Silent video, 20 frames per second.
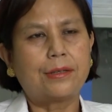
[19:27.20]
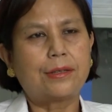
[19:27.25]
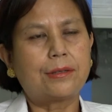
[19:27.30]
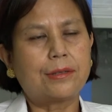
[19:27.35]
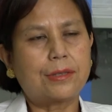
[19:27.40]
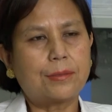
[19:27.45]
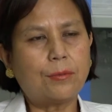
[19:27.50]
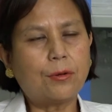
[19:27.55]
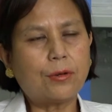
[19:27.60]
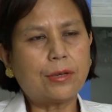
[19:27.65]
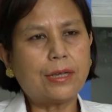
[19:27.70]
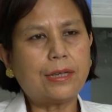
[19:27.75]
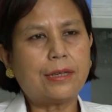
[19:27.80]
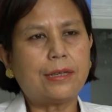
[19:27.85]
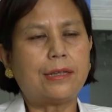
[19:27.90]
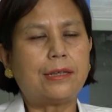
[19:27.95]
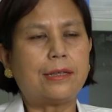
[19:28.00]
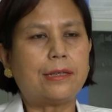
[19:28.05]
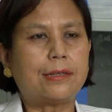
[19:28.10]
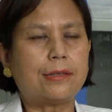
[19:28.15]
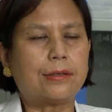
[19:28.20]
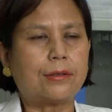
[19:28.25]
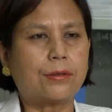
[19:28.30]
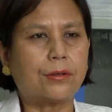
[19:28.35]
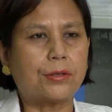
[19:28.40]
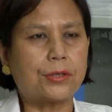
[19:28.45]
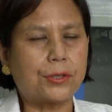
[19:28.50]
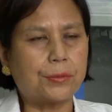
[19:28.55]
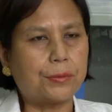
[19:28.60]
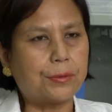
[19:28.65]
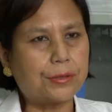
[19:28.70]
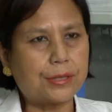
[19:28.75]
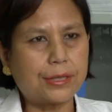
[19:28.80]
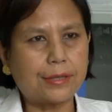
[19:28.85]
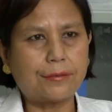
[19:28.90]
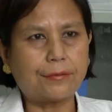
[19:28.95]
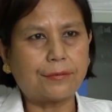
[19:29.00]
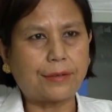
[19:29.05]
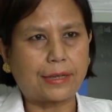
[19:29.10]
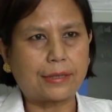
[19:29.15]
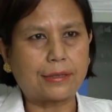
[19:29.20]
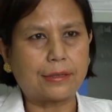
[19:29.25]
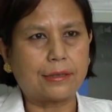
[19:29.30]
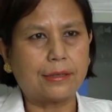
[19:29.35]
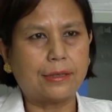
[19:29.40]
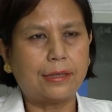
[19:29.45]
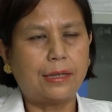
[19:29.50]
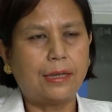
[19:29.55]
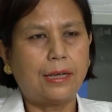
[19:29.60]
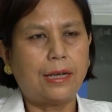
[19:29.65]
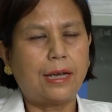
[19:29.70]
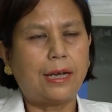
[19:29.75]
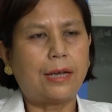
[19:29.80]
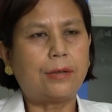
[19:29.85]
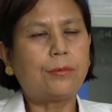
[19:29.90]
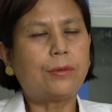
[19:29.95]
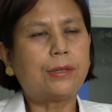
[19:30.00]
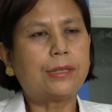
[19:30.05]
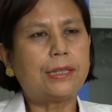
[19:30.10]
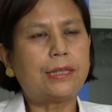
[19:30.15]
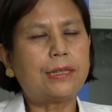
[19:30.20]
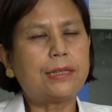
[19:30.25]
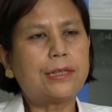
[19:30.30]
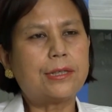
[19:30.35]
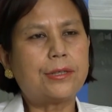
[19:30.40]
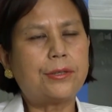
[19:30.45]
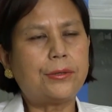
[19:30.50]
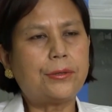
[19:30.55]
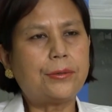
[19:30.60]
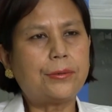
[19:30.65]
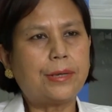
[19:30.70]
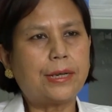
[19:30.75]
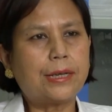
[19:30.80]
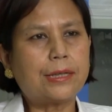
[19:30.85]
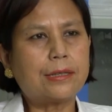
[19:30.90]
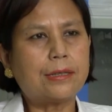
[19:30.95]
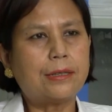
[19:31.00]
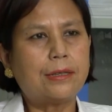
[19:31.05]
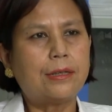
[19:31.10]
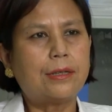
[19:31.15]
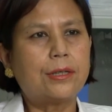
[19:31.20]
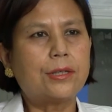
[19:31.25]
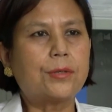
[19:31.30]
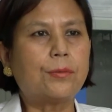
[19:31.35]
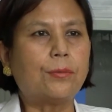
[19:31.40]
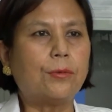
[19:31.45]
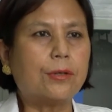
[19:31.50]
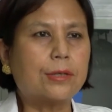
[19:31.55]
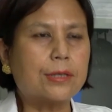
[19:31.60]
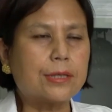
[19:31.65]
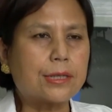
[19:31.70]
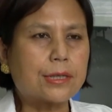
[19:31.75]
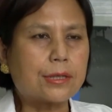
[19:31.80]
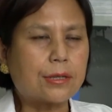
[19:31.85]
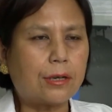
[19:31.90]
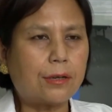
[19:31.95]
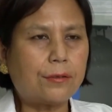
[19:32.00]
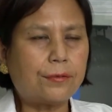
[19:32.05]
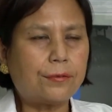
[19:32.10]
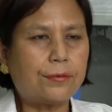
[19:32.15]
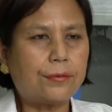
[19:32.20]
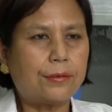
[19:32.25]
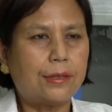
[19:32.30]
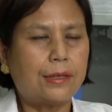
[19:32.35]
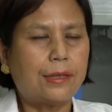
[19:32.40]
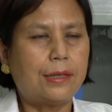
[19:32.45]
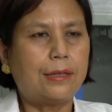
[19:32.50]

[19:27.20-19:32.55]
Smoking, it is a contributing factor. And what else do you get? Smoker's cough.